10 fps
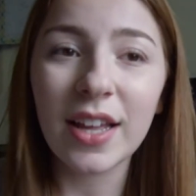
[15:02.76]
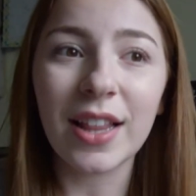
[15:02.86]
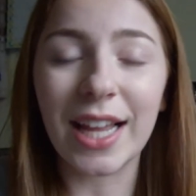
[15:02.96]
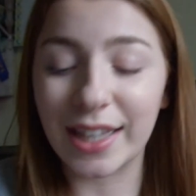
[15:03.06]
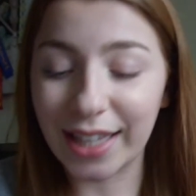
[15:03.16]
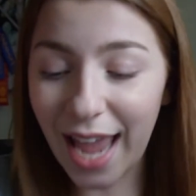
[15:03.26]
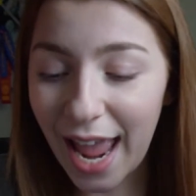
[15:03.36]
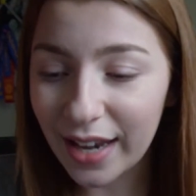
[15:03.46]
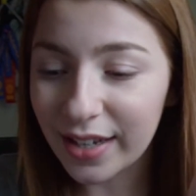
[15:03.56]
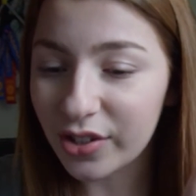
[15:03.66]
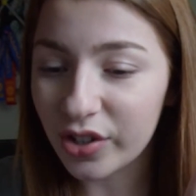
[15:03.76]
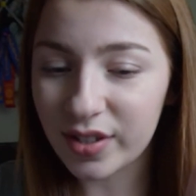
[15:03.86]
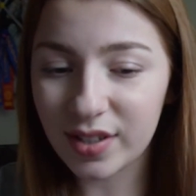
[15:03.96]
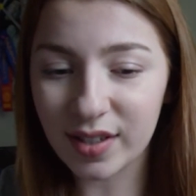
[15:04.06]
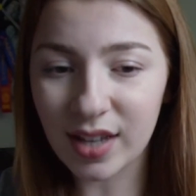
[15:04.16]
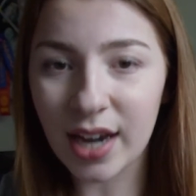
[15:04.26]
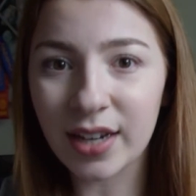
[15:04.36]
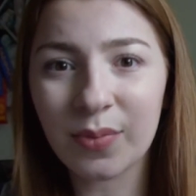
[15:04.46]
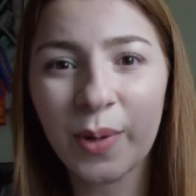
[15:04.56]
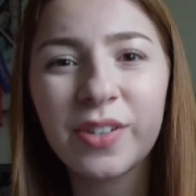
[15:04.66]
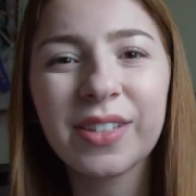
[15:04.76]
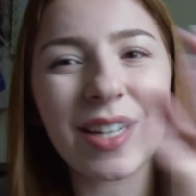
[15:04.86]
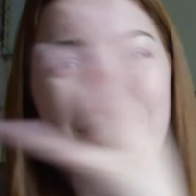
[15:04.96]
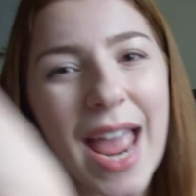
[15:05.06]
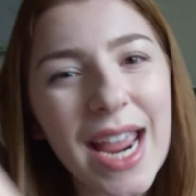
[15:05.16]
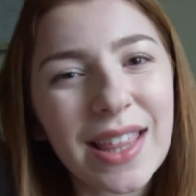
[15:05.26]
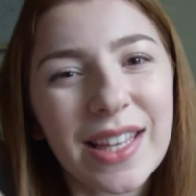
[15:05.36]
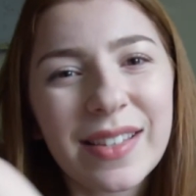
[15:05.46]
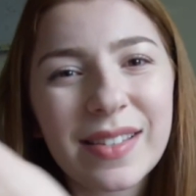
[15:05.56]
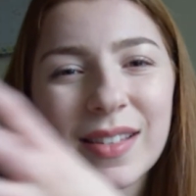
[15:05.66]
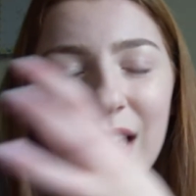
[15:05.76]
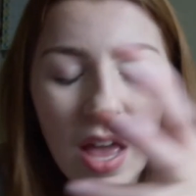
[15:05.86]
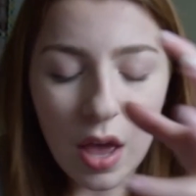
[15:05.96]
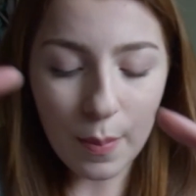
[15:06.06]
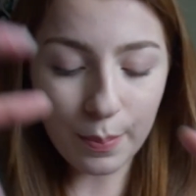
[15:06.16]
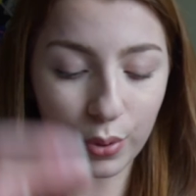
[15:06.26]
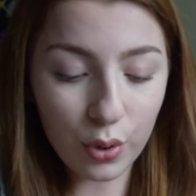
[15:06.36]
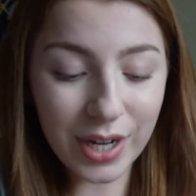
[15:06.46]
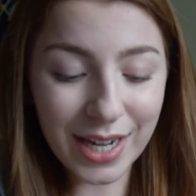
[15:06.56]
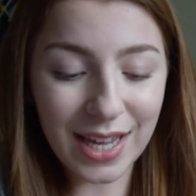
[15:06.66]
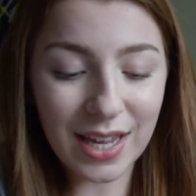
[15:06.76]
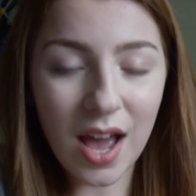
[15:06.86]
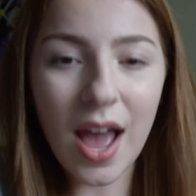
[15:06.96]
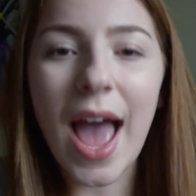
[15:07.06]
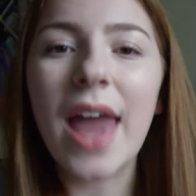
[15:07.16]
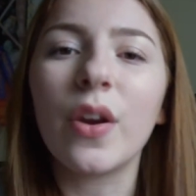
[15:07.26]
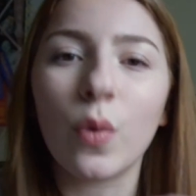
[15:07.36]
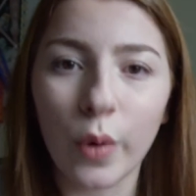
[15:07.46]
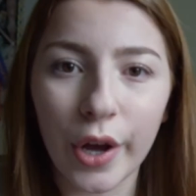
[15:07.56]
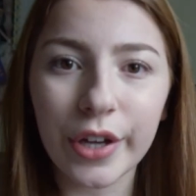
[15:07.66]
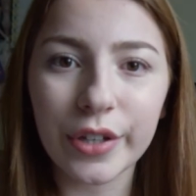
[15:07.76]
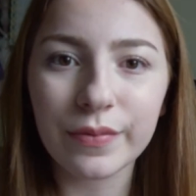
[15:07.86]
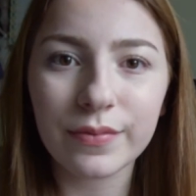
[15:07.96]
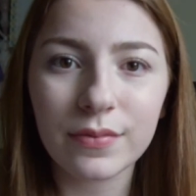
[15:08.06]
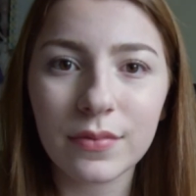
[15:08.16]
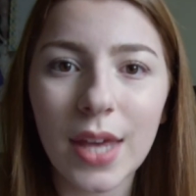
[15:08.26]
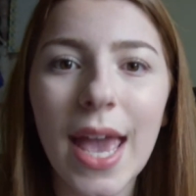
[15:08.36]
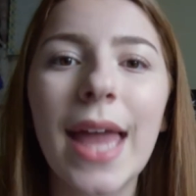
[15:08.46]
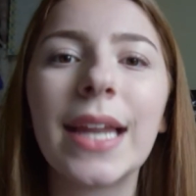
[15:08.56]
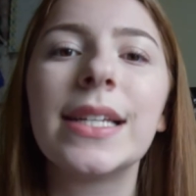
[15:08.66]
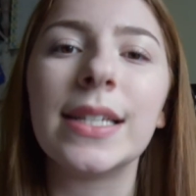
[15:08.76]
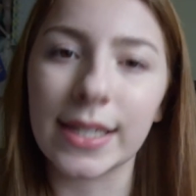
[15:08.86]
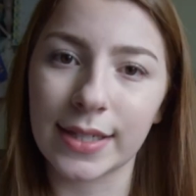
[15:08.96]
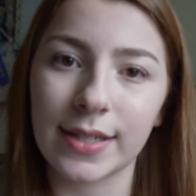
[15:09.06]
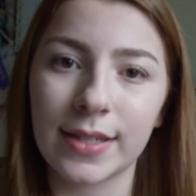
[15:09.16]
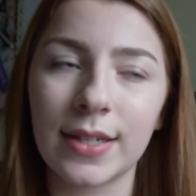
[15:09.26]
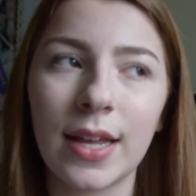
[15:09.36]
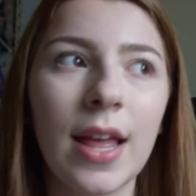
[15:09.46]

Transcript: Like at the end it just decided we're just gonna take this, put it here, and it'll work. And it didn't.